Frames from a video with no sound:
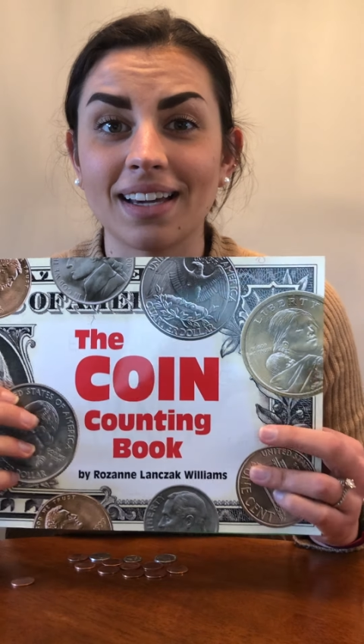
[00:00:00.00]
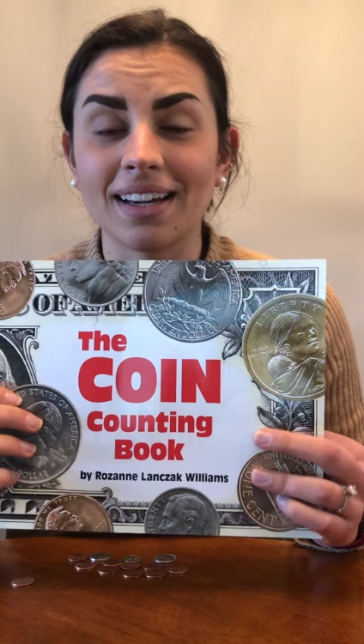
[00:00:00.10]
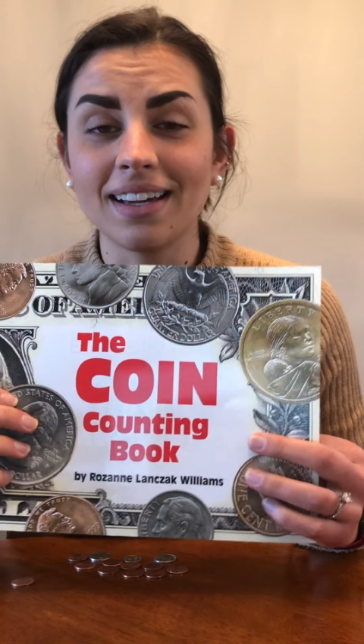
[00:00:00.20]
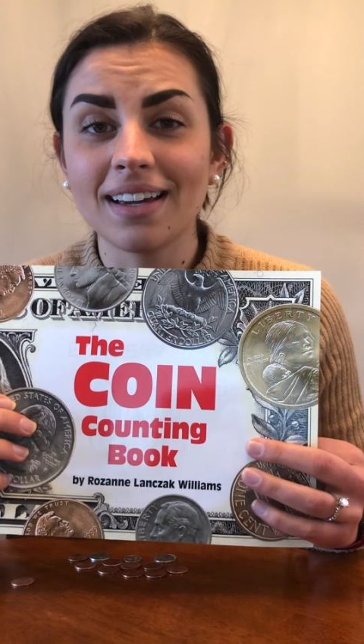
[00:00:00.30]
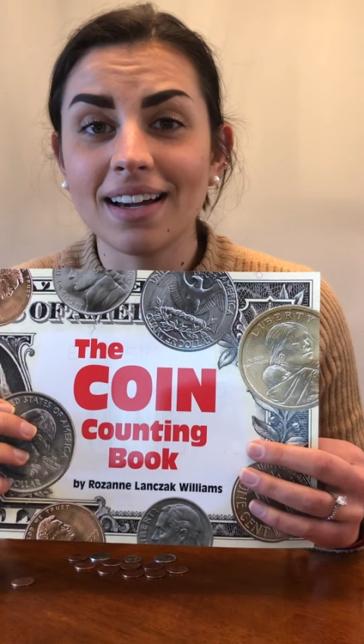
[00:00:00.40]

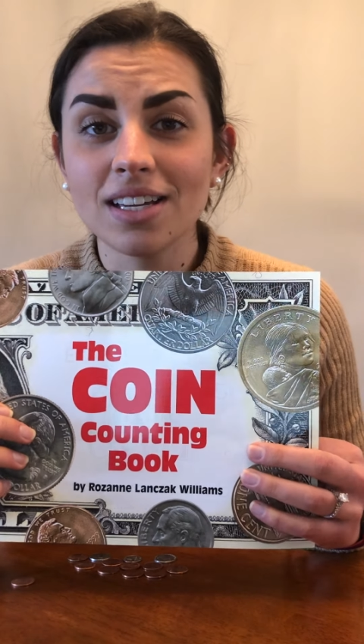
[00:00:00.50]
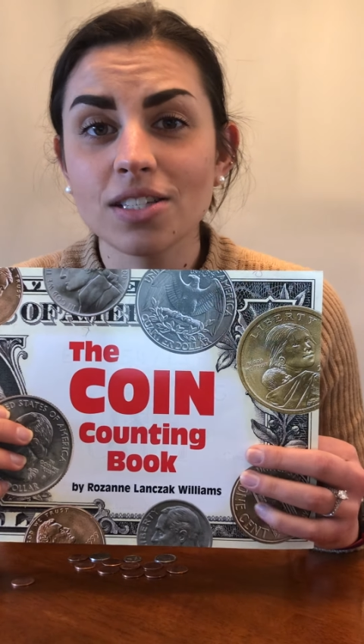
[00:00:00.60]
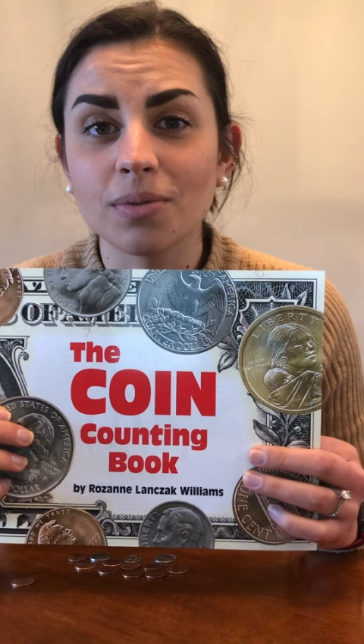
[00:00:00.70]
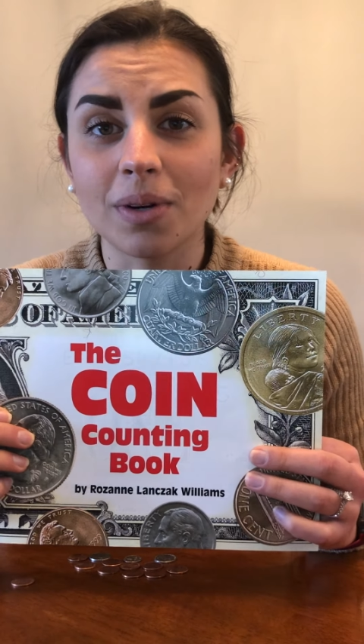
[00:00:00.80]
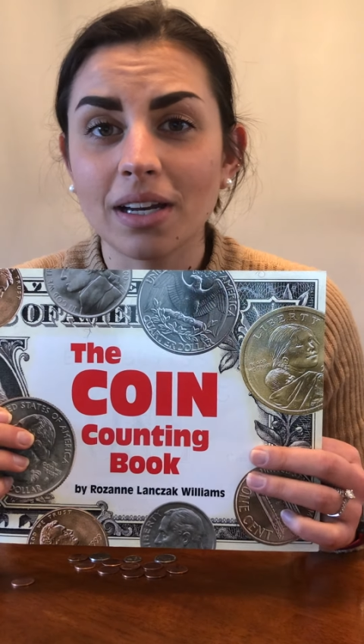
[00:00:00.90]
Hi
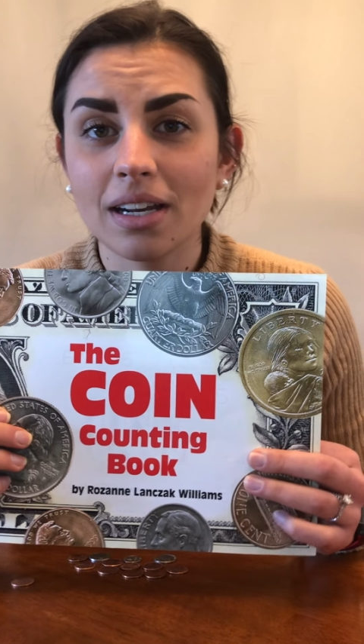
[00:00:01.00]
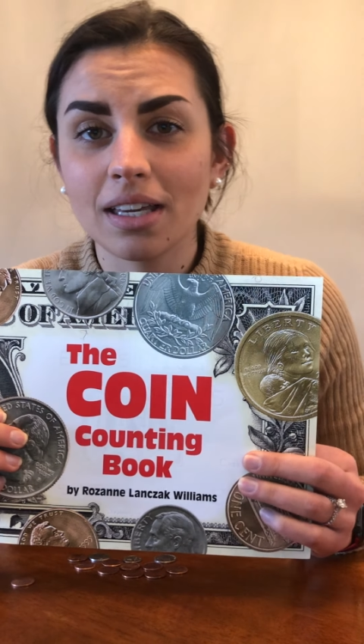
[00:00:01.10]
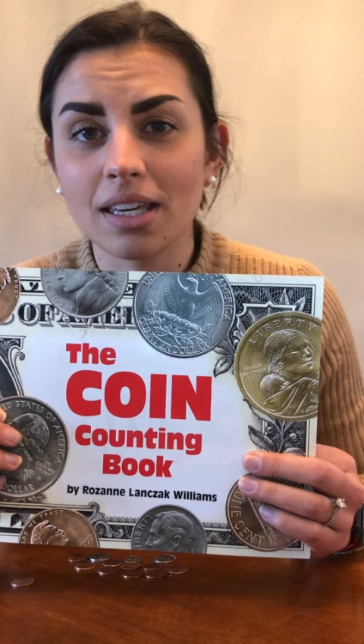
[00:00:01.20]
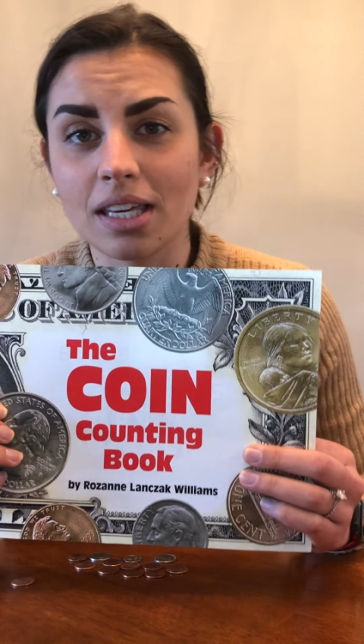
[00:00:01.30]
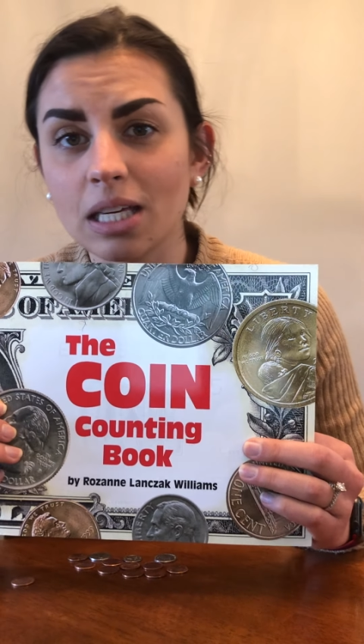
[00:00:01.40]
guys, we're going to
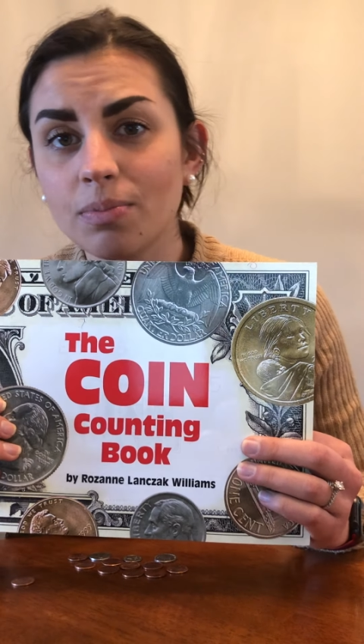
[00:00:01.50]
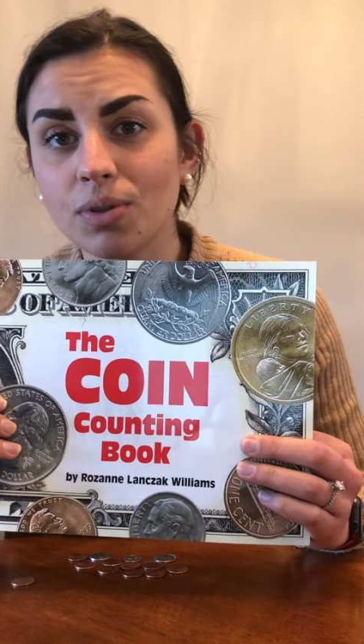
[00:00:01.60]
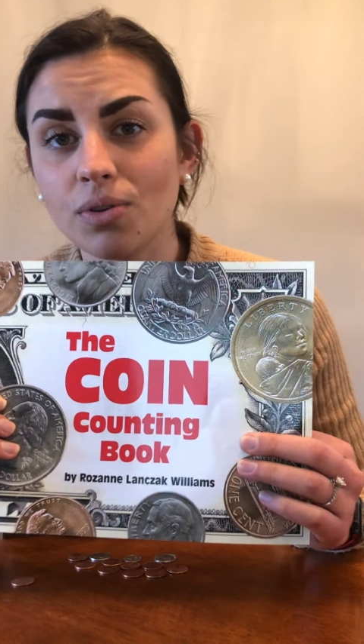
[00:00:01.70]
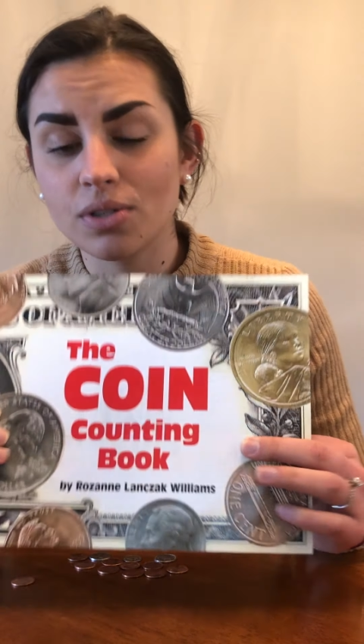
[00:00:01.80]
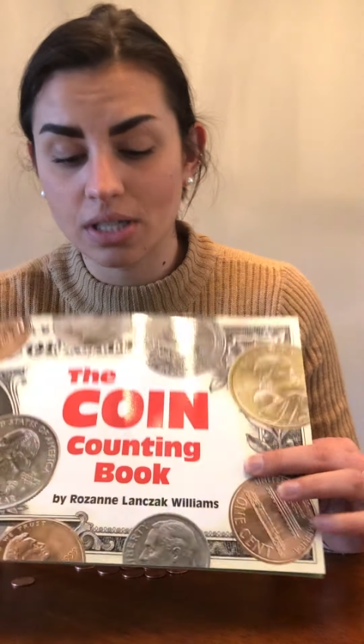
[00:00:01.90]
keep
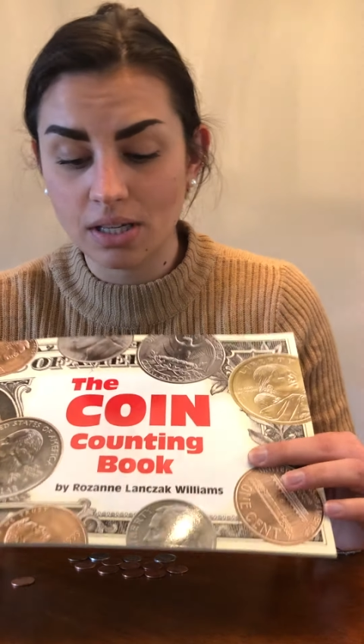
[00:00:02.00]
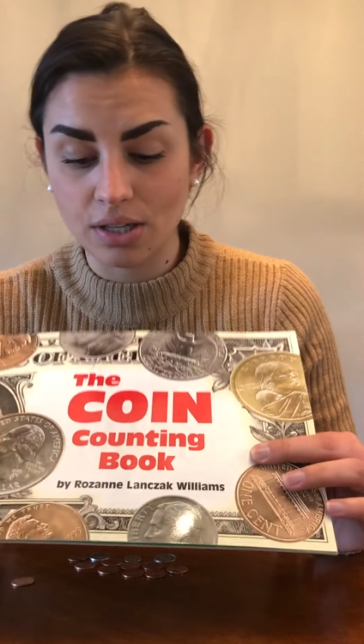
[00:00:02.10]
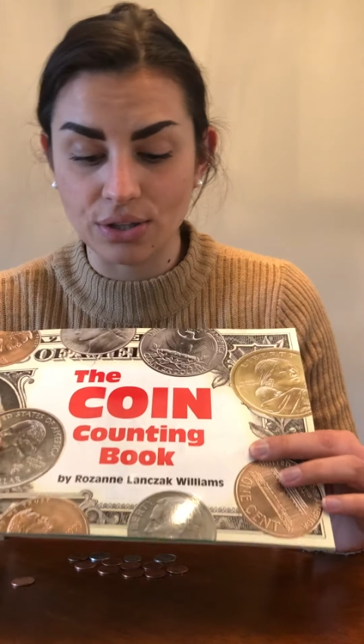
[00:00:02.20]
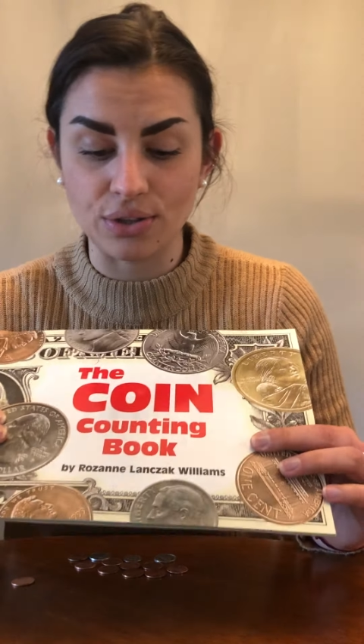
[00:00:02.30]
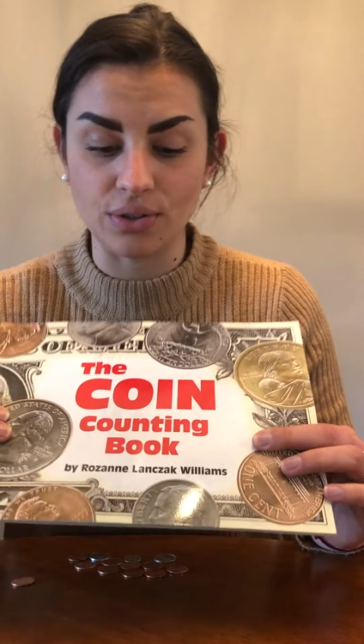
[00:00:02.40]

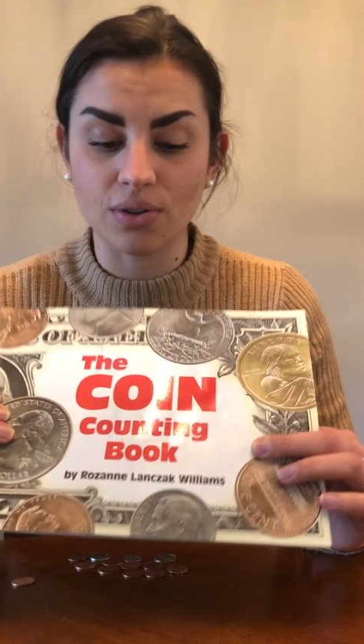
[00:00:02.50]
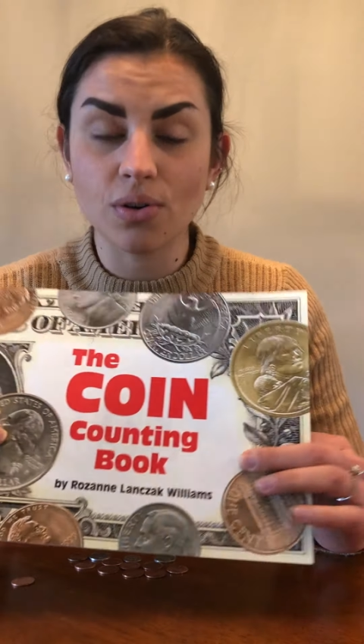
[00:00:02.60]
using the